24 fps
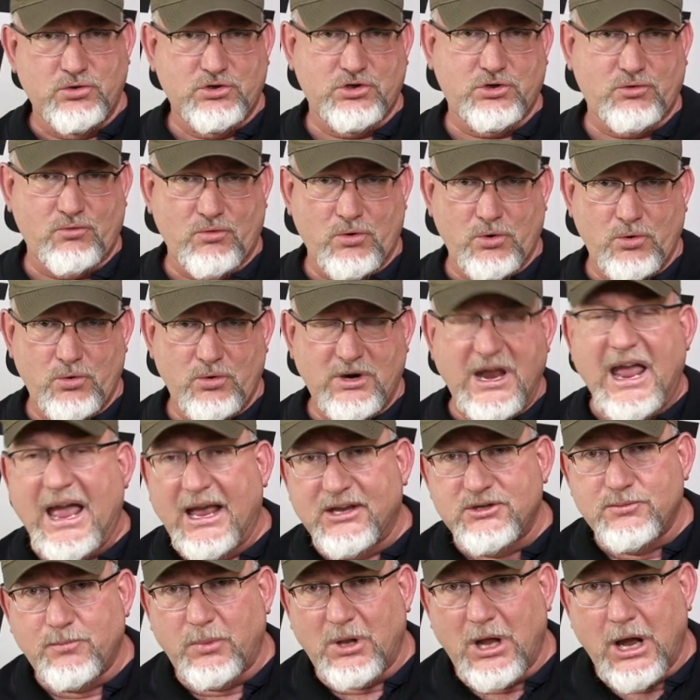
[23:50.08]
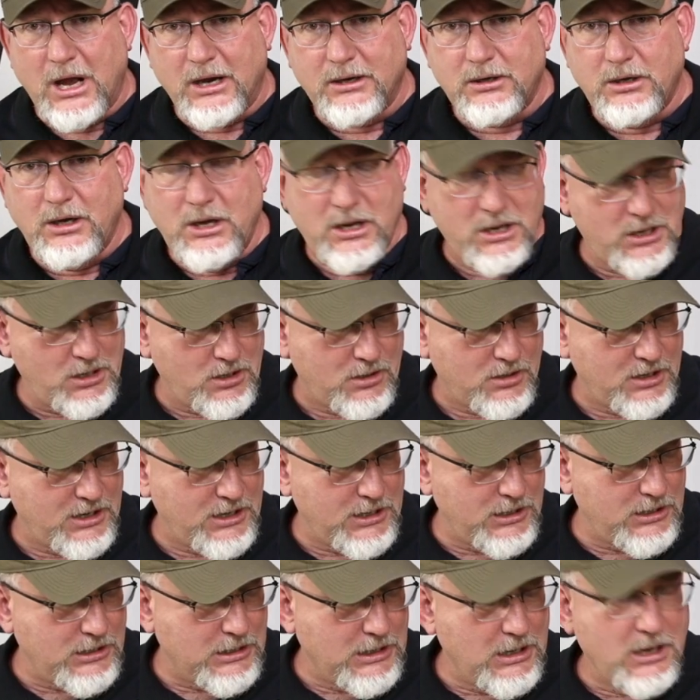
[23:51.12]
gas block. All right,
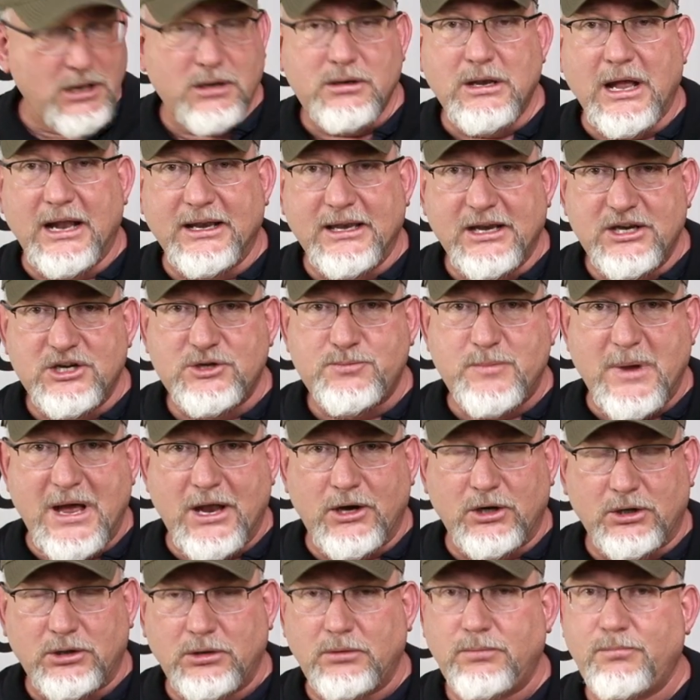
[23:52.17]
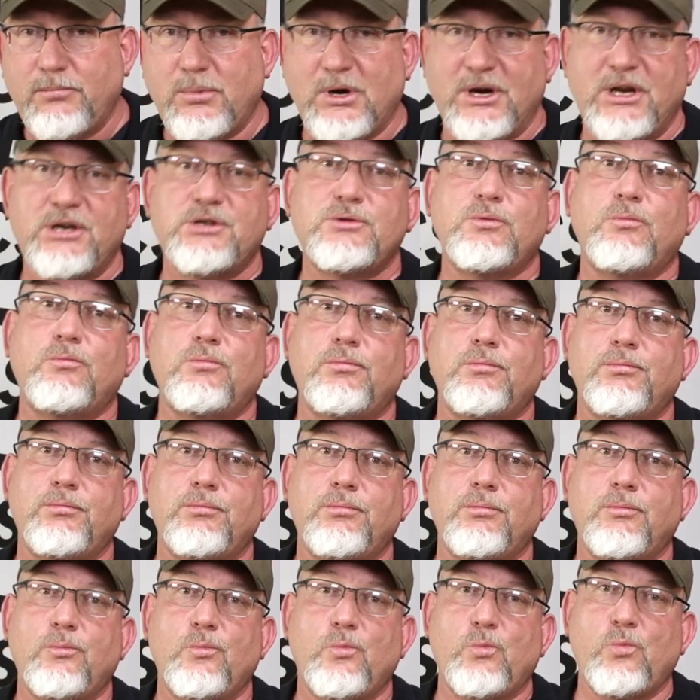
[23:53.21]
not that it's better, but it's
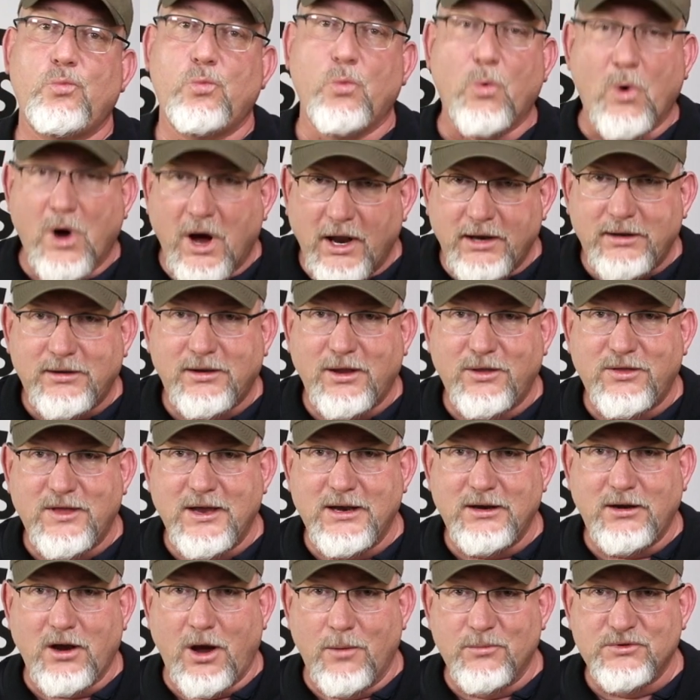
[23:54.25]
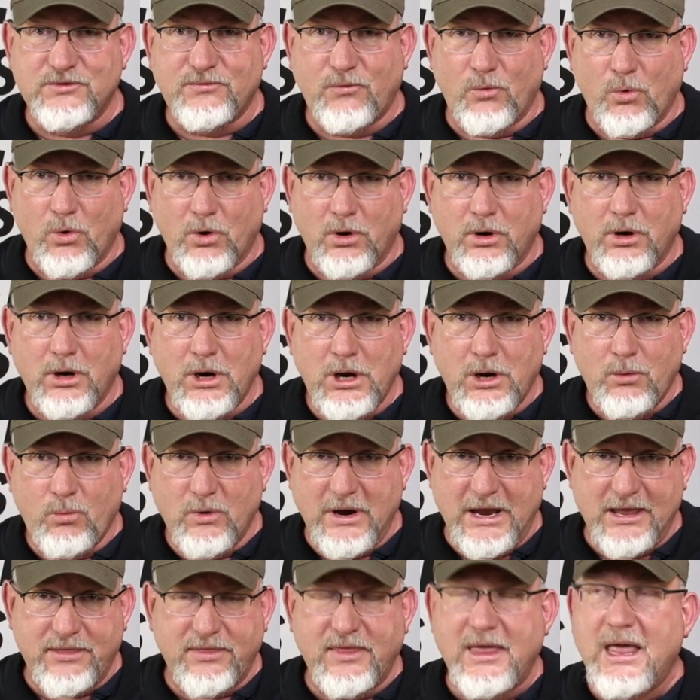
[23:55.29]
what the thing comes with,
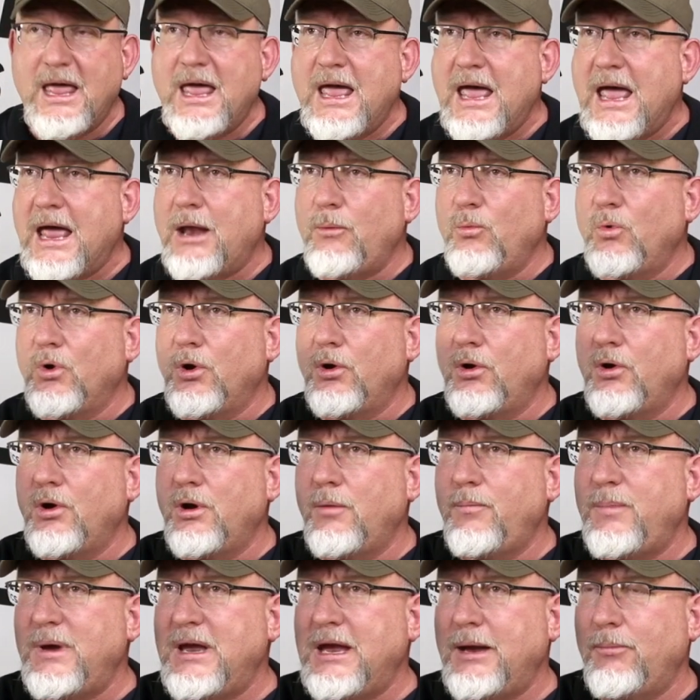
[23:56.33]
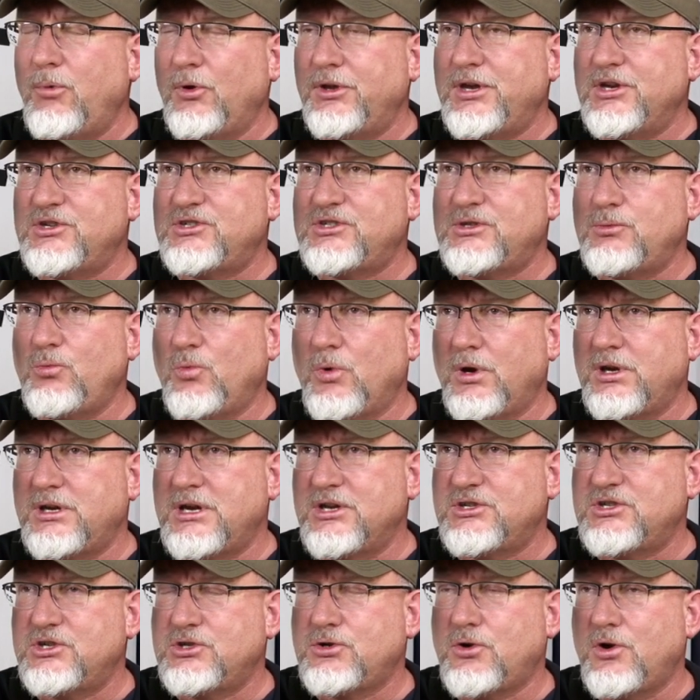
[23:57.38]
and we're going to be able to. This is going to
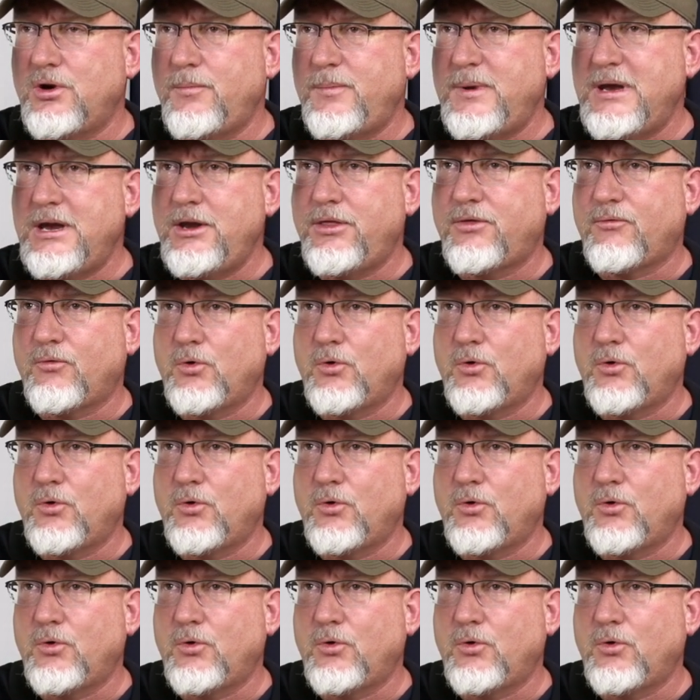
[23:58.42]
be through